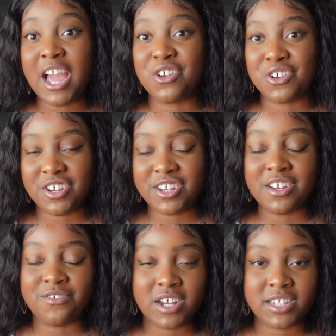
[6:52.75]
and good
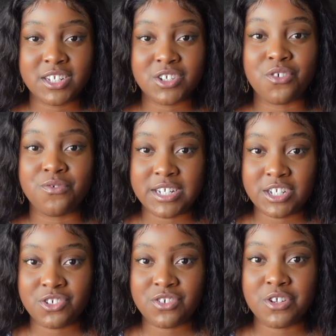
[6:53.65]
advantage of
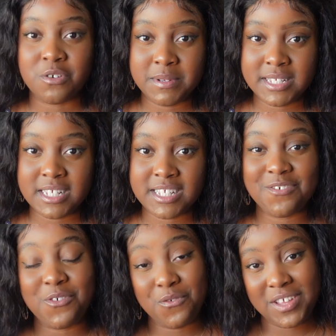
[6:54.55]
registering your business
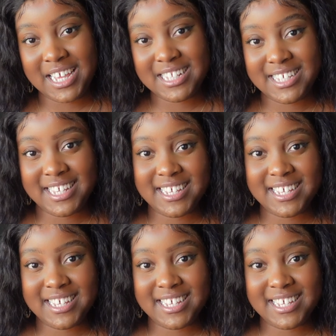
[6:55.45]
for VAT.